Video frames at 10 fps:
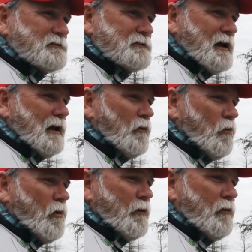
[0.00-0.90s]
shallow
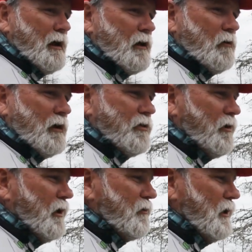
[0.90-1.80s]
water like I
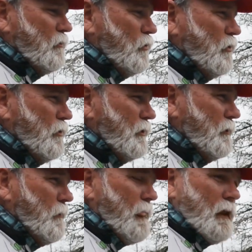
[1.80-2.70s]
thought they would
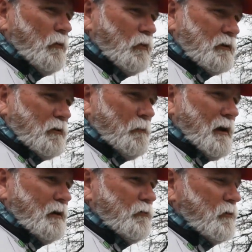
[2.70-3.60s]
with the
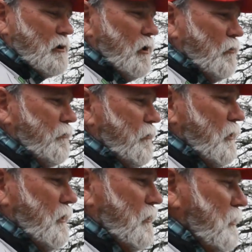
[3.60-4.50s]
major cold front.